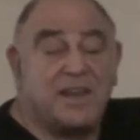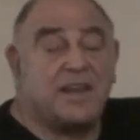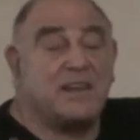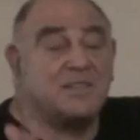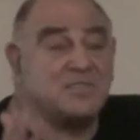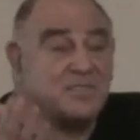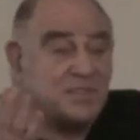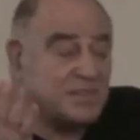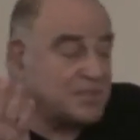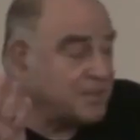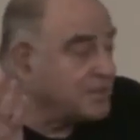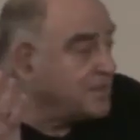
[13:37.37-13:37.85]

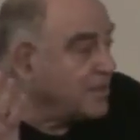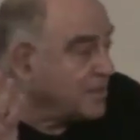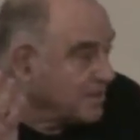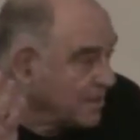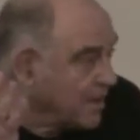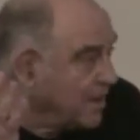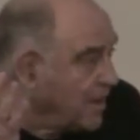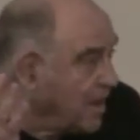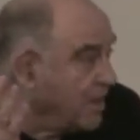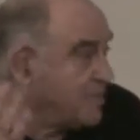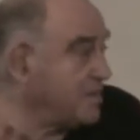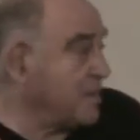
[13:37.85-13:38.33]
as in
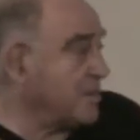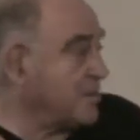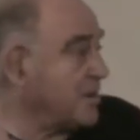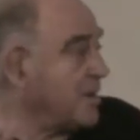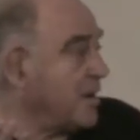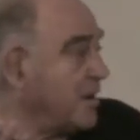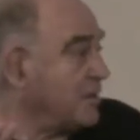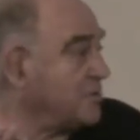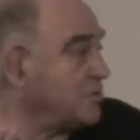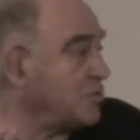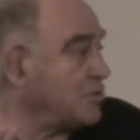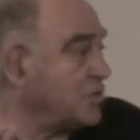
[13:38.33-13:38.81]
other
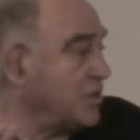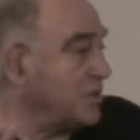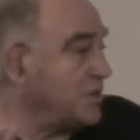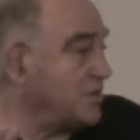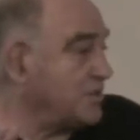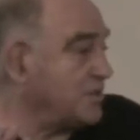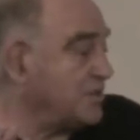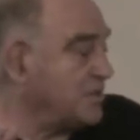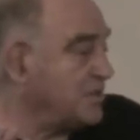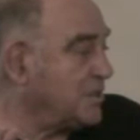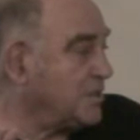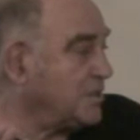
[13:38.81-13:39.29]

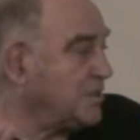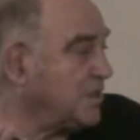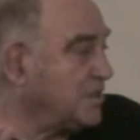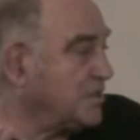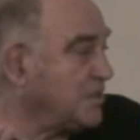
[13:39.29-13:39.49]
countries,